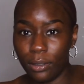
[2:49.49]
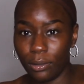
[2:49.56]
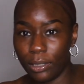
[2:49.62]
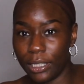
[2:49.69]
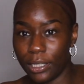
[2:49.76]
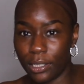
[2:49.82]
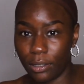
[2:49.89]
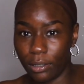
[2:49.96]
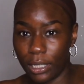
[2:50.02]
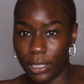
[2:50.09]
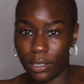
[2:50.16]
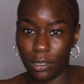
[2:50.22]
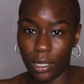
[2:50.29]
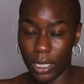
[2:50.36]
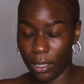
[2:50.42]
insert
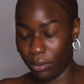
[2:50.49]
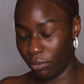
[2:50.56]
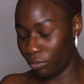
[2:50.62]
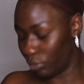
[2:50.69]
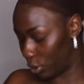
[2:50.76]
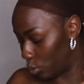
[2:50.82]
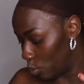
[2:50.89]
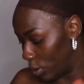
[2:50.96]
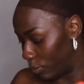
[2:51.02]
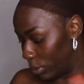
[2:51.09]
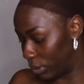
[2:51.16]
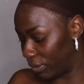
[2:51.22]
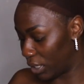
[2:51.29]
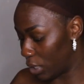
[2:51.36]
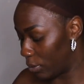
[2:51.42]
as to which
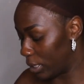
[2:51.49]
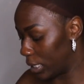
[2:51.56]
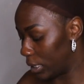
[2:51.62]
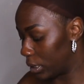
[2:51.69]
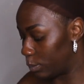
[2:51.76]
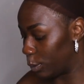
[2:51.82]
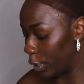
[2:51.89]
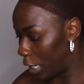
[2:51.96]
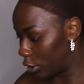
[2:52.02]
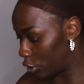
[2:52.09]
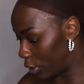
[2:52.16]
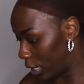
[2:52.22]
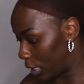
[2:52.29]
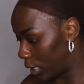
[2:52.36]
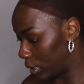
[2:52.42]
video it is, but I'll show
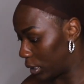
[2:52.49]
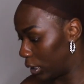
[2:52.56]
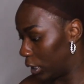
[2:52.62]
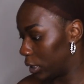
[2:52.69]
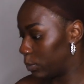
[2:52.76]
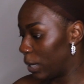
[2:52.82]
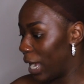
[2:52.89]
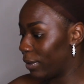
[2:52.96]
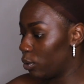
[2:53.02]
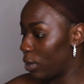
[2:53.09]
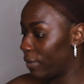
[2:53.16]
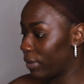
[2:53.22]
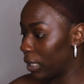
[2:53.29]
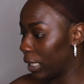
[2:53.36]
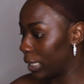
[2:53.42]
you how to cut the lace. But after you
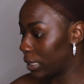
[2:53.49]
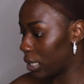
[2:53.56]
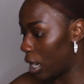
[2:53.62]
have your lace